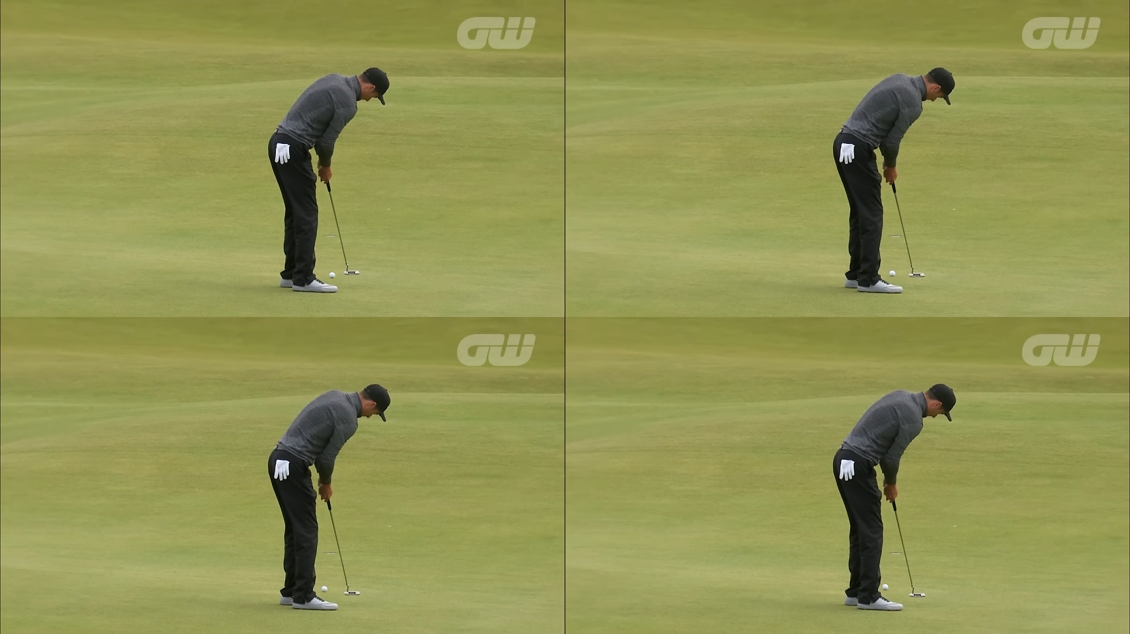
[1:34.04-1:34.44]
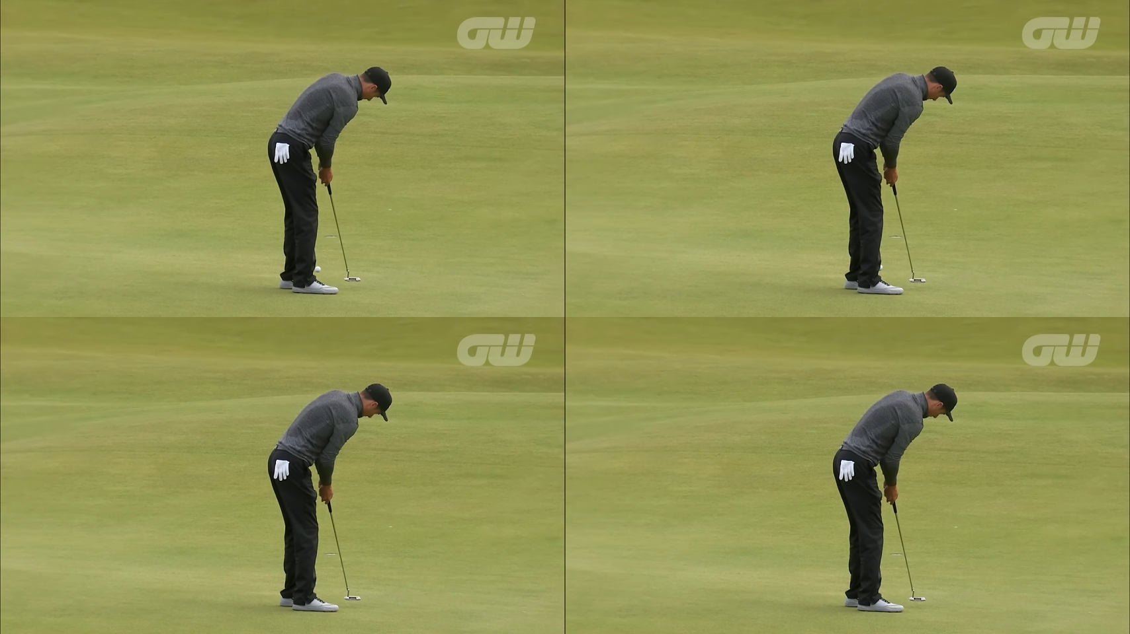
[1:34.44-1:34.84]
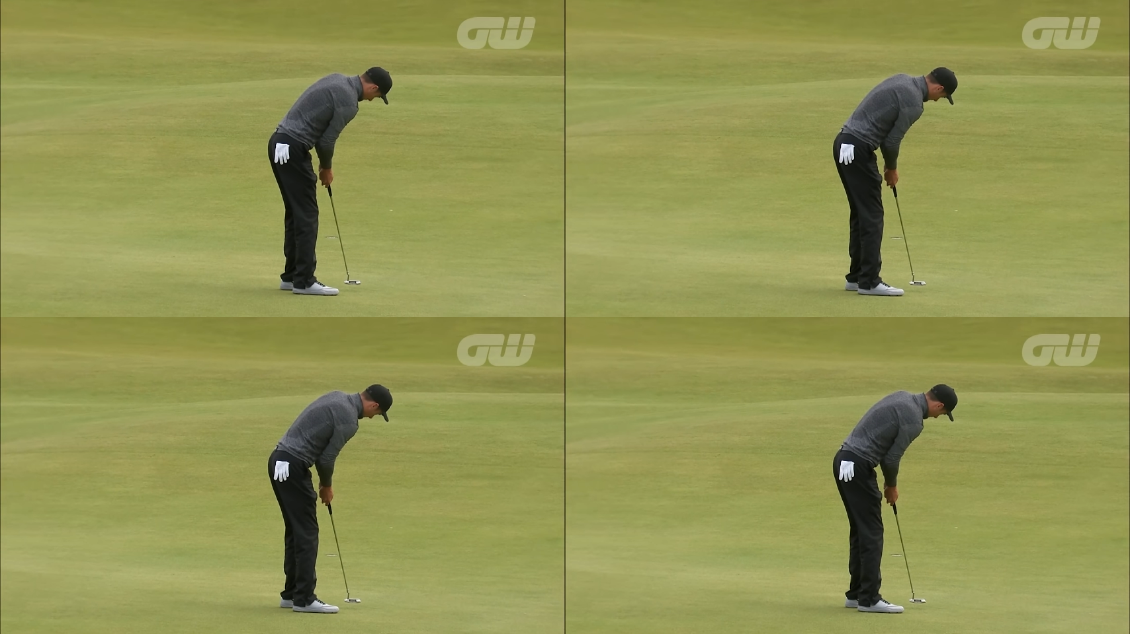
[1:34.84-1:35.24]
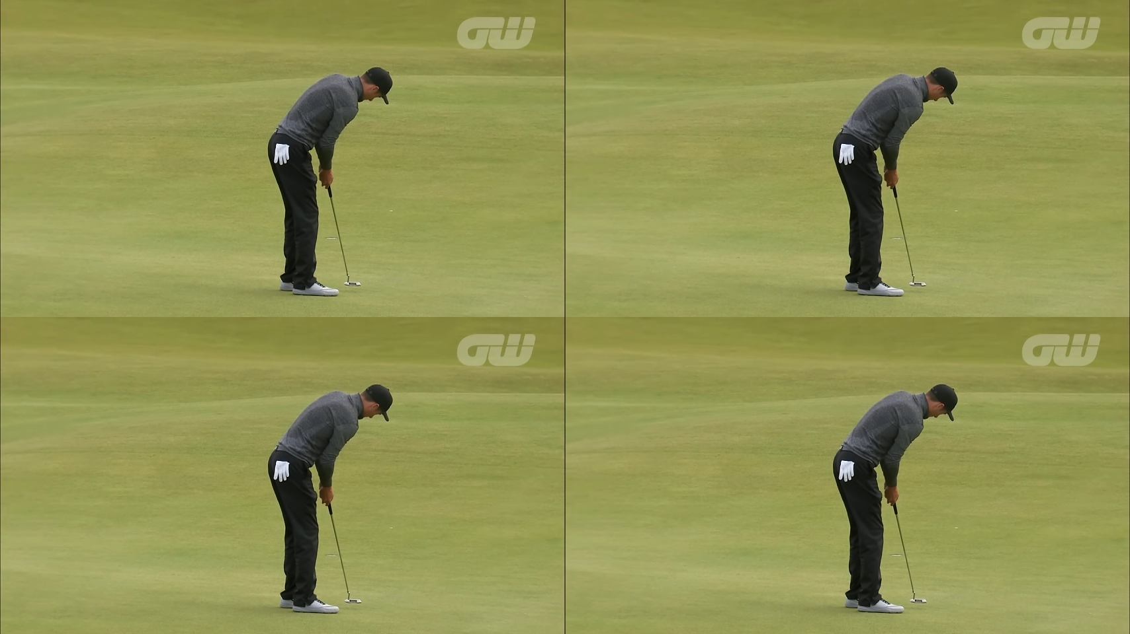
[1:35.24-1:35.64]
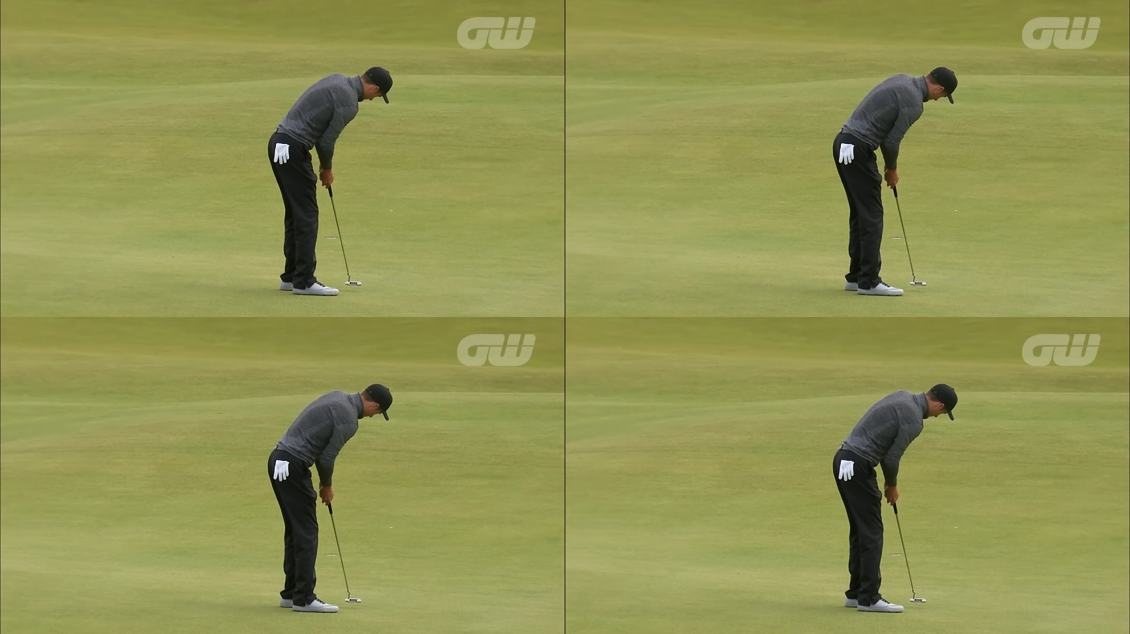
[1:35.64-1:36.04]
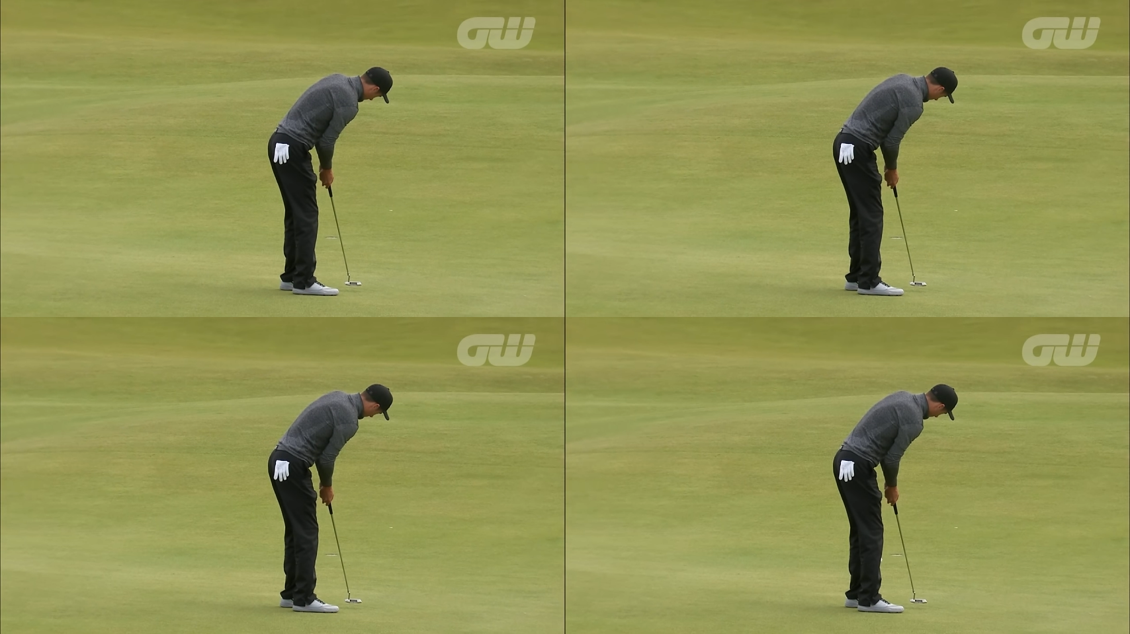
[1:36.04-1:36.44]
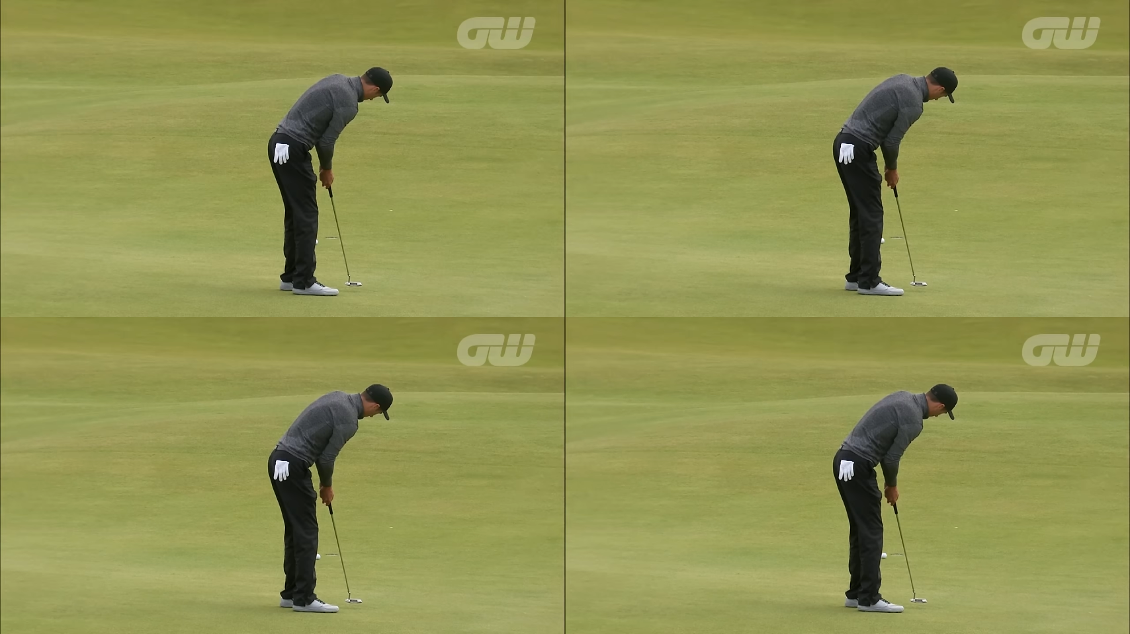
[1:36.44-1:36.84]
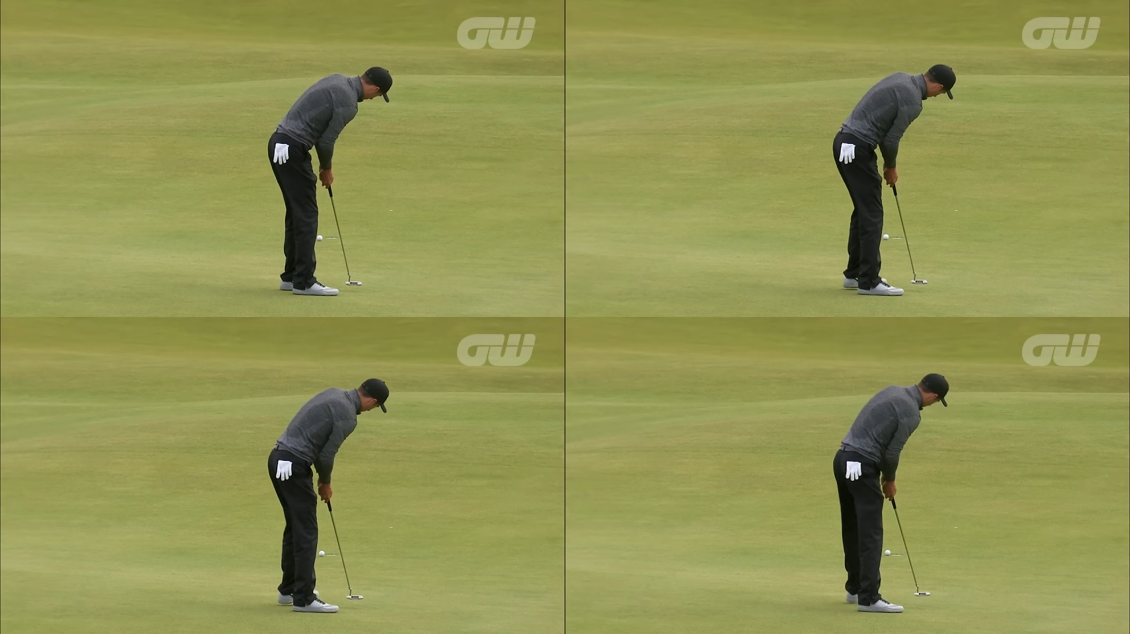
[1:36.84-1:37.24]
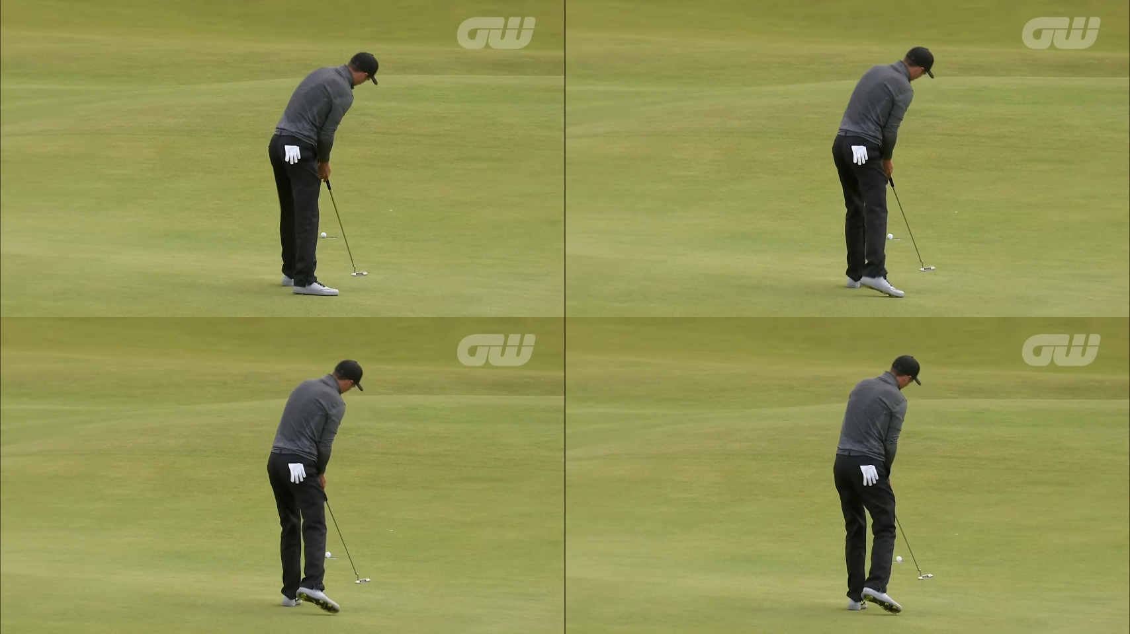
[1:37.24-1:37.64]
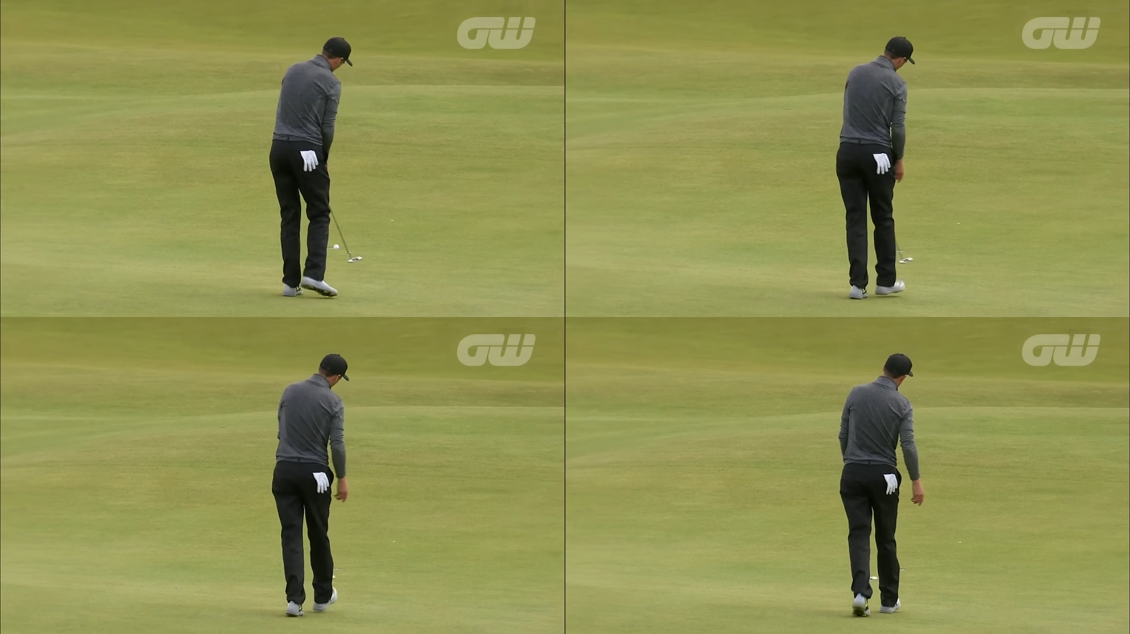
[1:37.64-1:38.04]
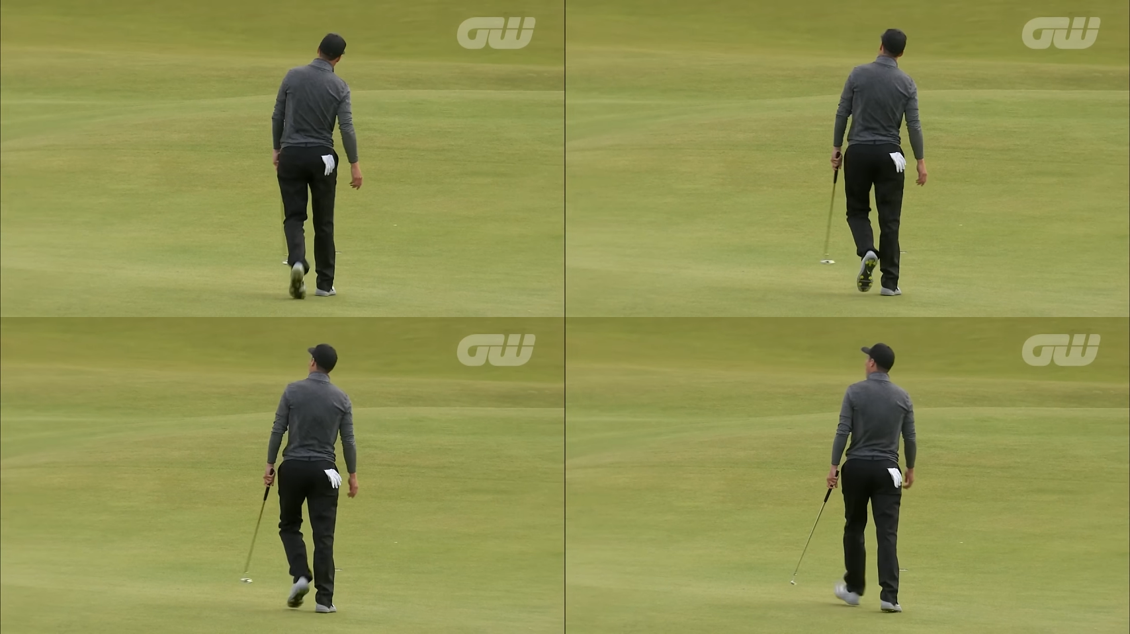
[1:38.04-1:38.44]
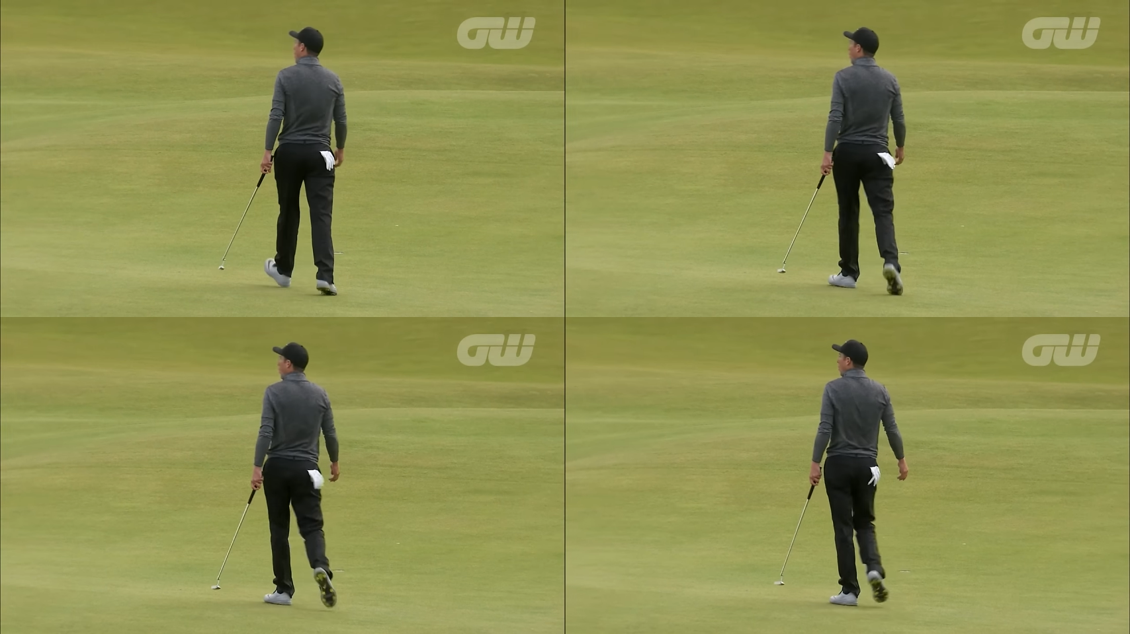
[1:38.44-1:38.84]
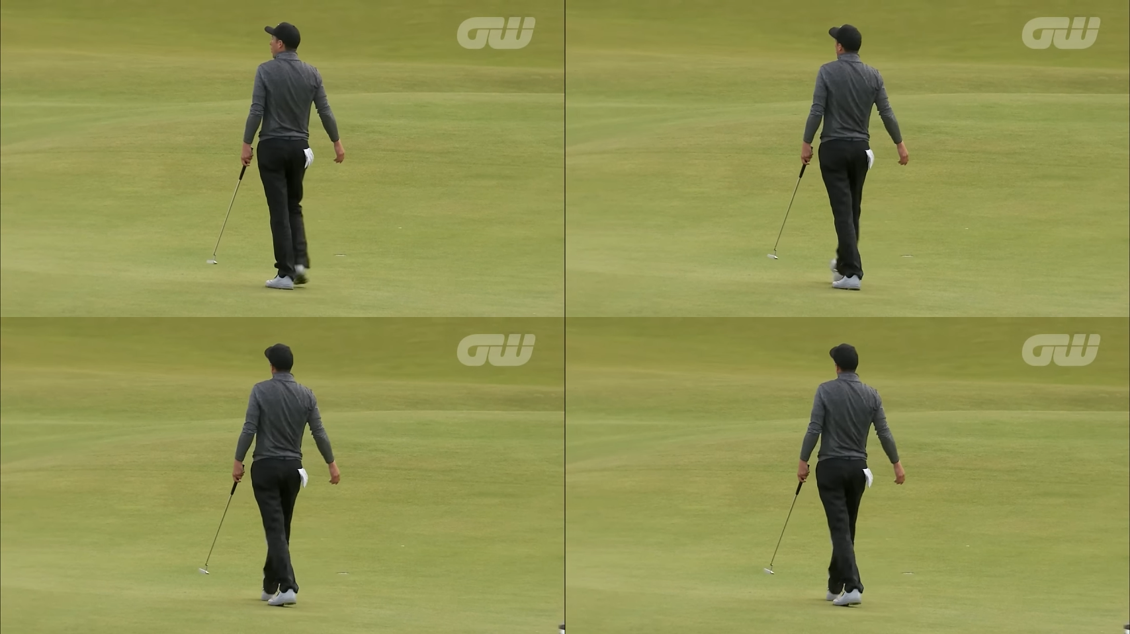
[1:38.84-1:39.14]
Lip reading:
Nobody's mouth can be seen.